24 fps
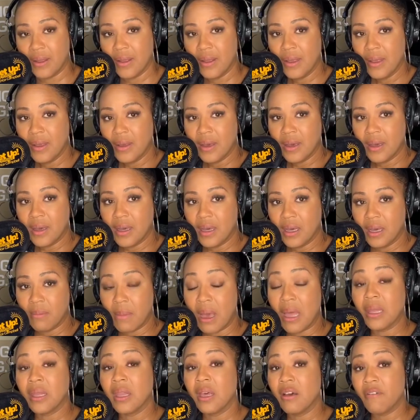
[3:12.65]
I
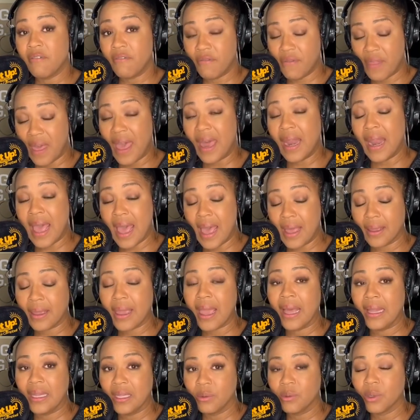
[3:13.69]
love that at Cali
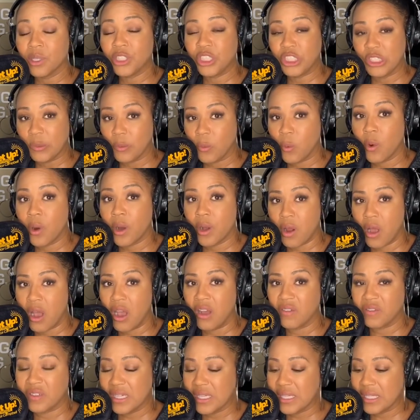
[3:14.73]
Worship, Warren often
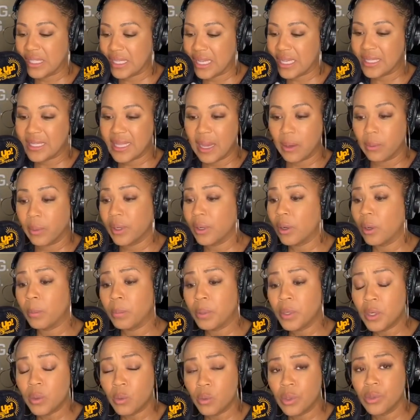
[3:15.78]
says that we don't put
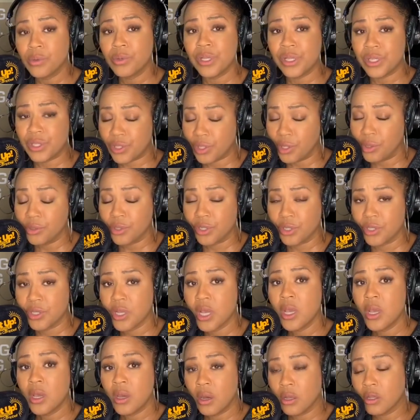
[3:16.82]
wounded soldiers on the
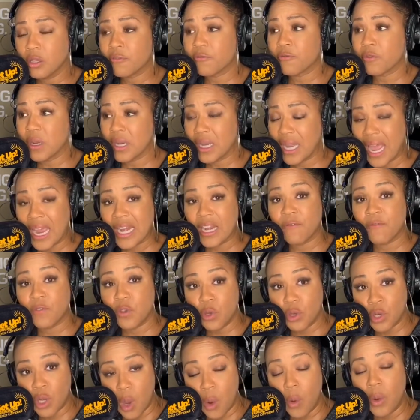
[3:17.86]
front line. If you're
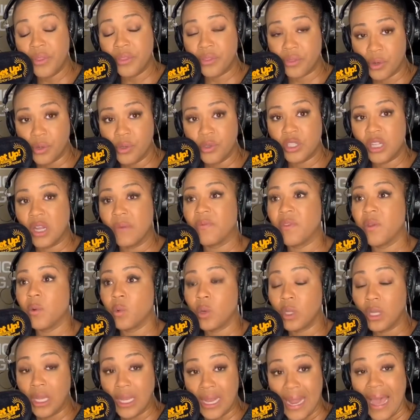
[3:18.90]
going through something, we'll allow
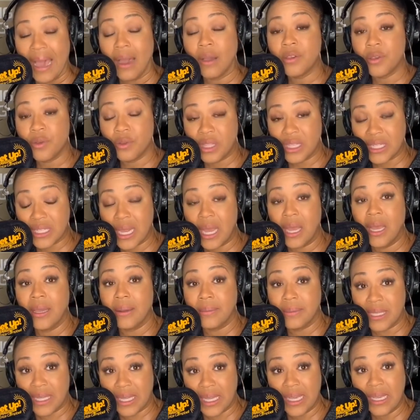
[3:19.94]
you the time to
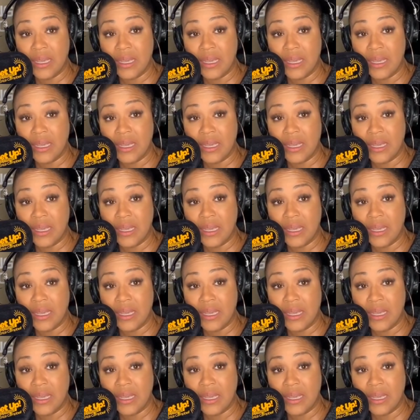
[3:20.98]
heal.